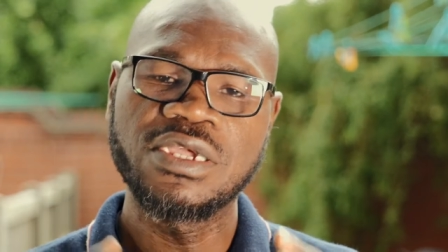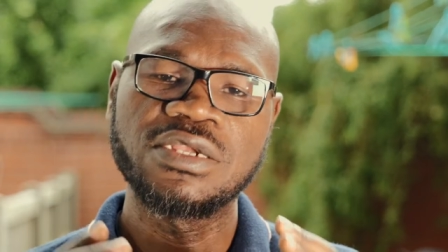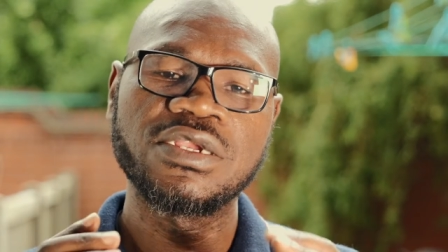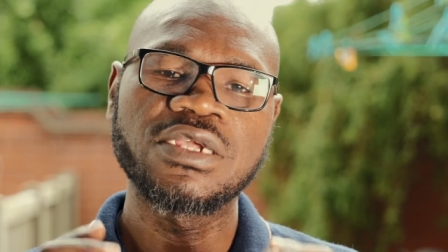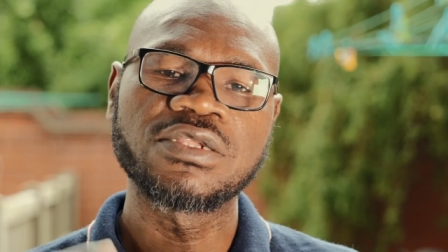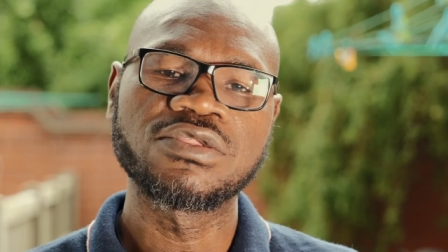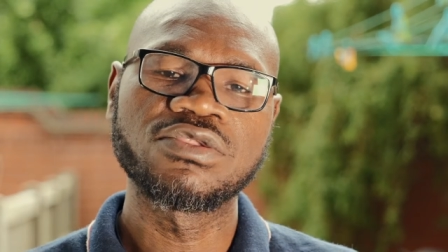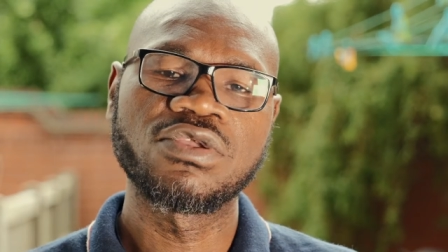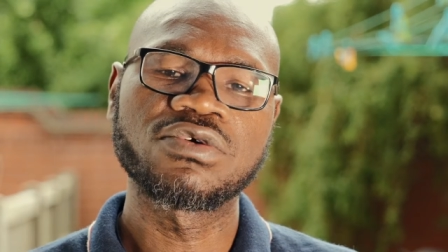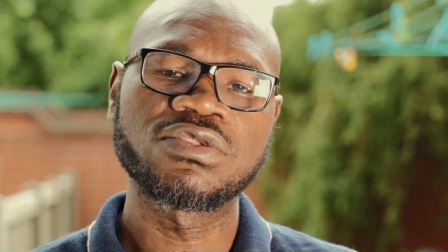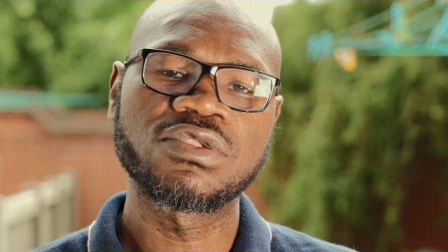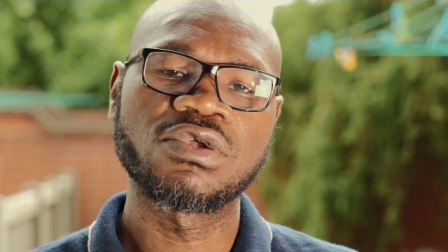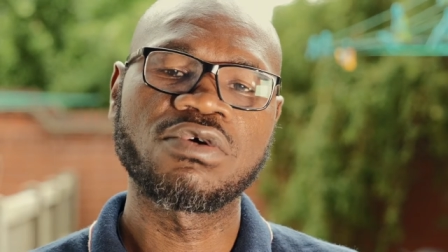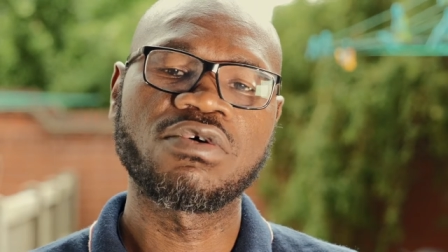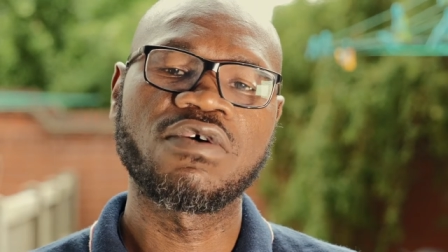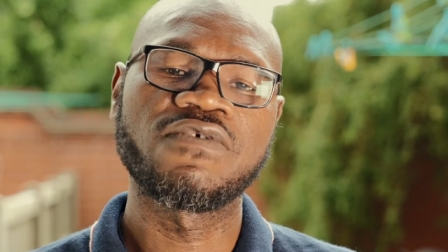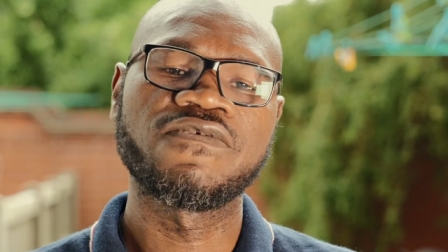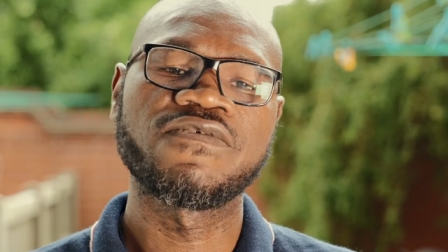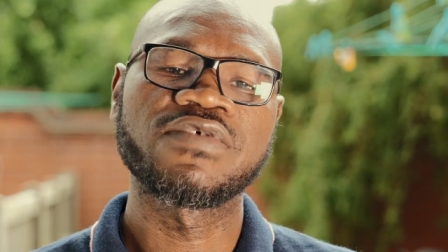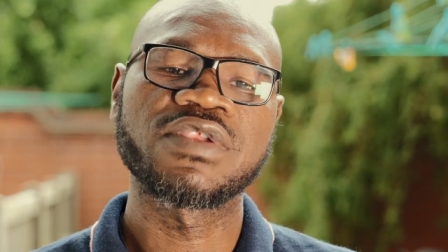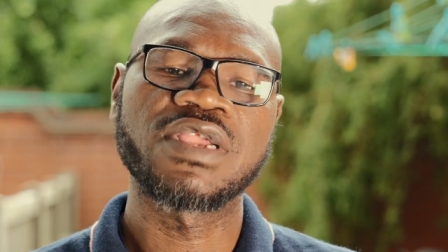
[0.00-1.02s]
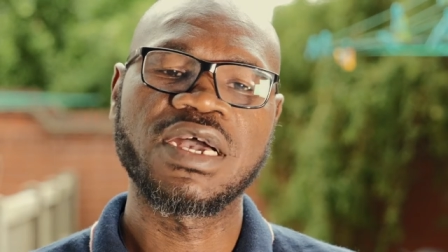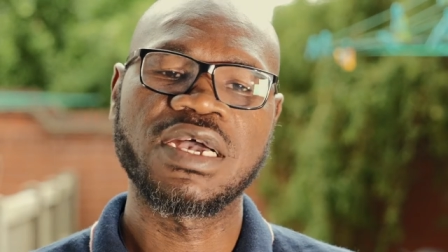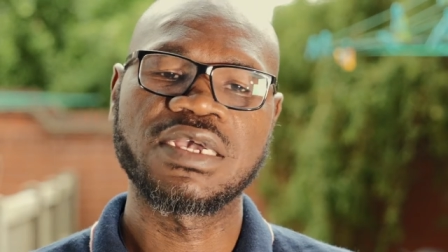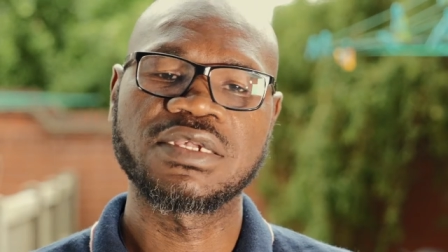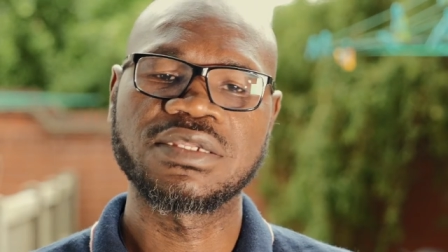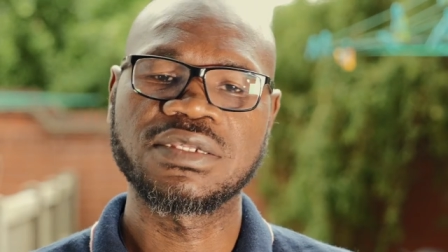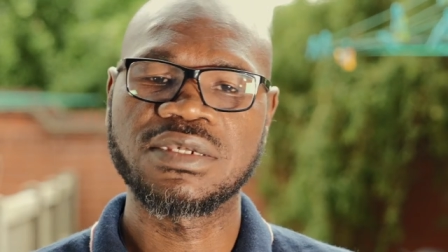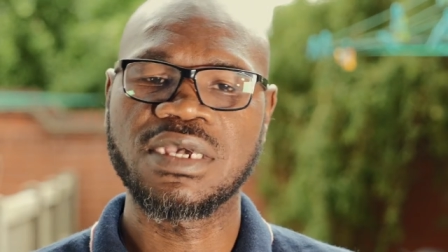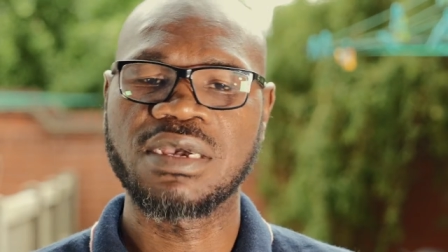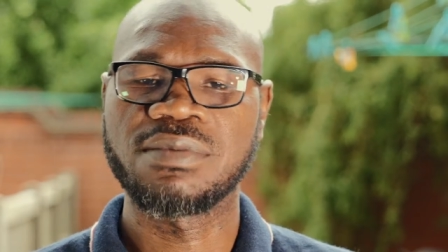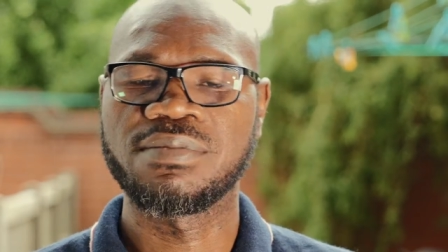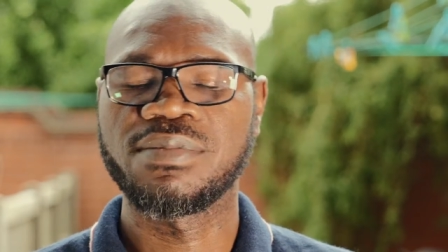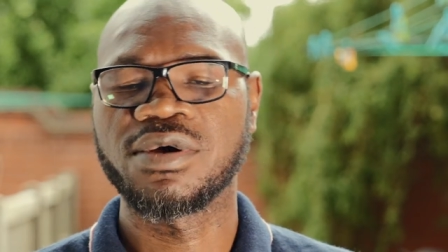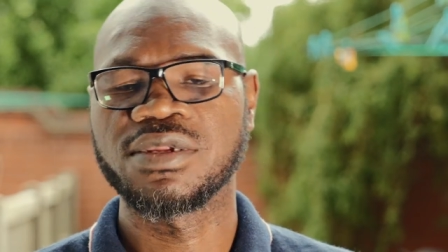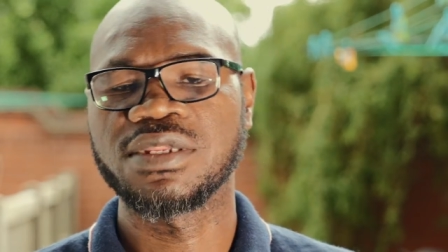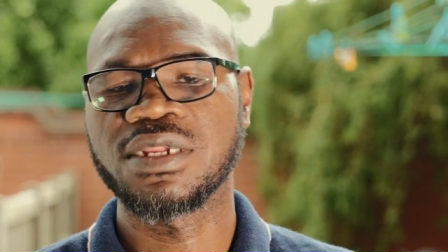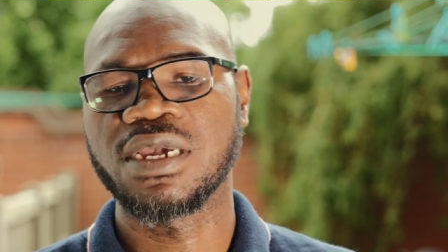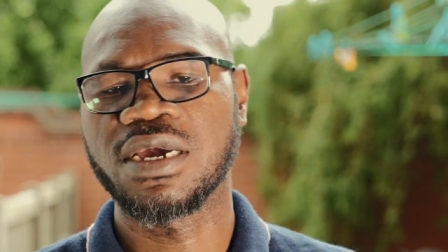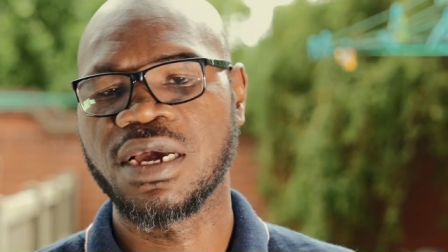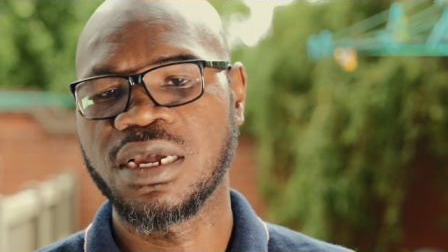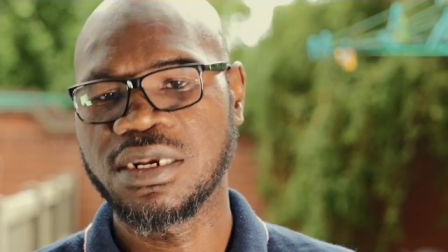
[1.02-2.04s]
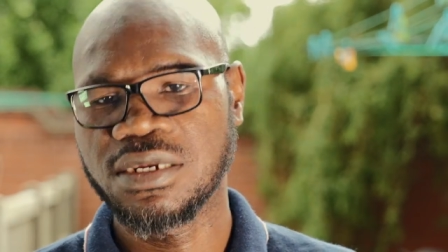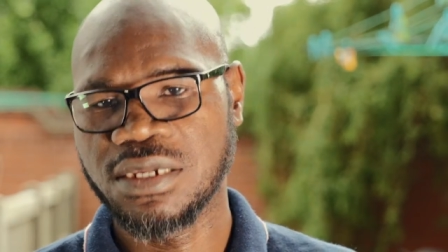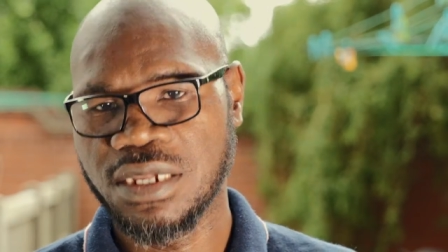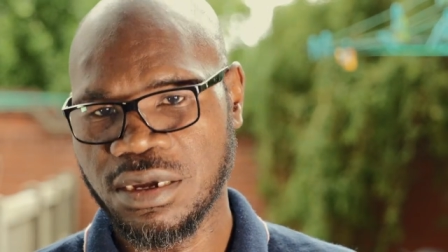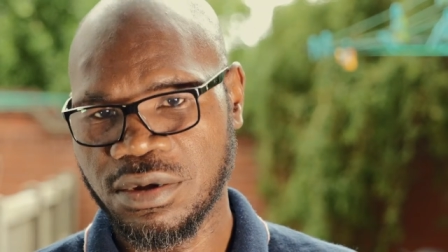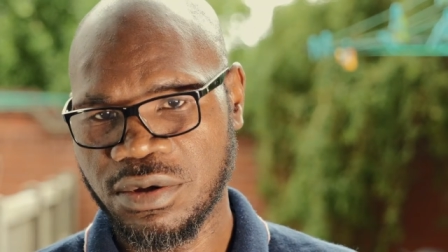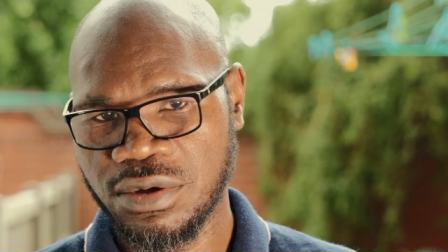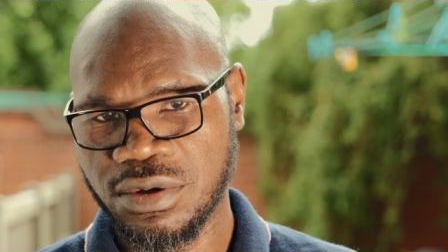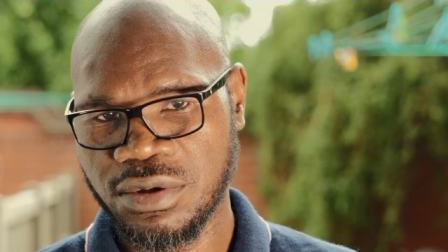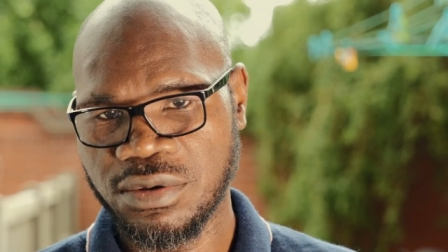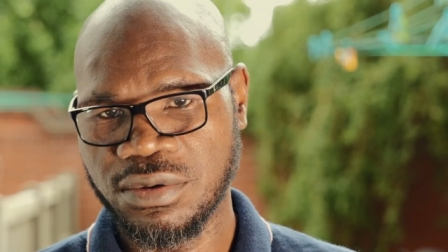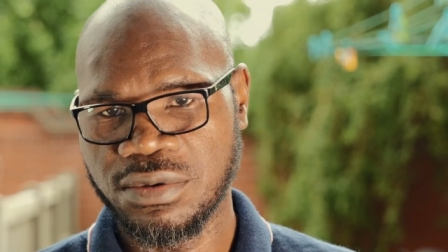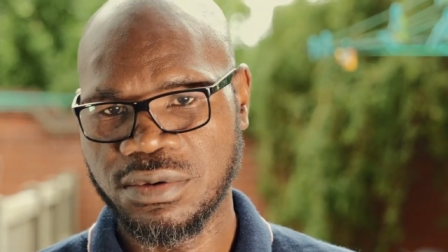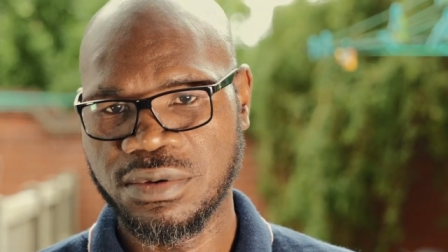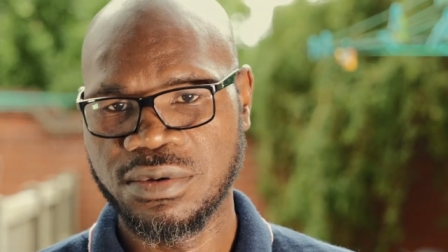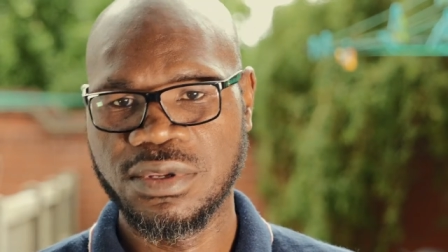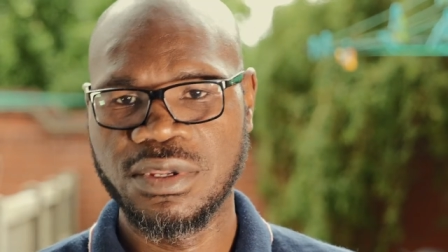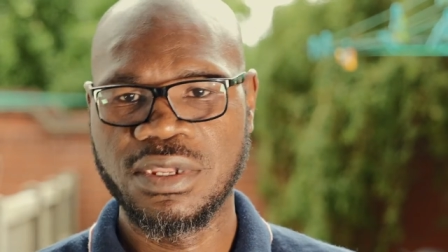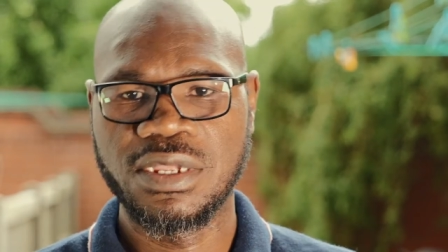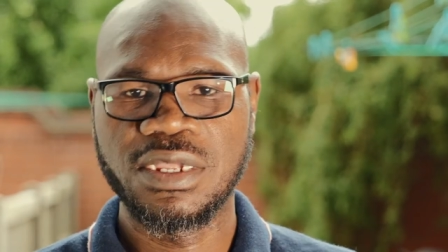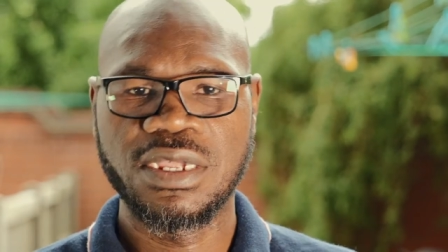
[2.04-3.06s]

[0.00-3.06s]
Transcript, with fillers: The doctor often asks about alcohol